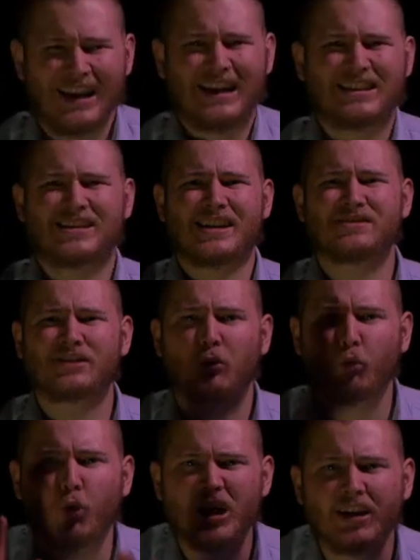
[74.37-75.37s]
It says that
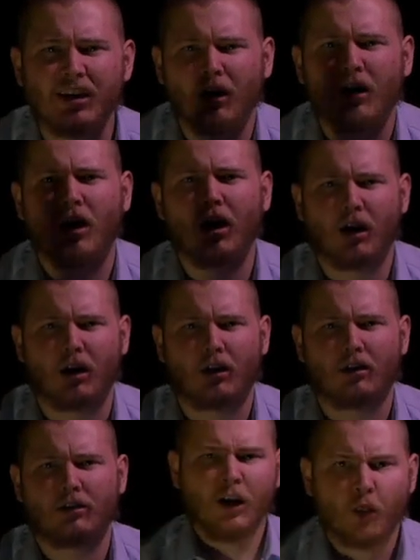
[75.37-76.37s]
we are.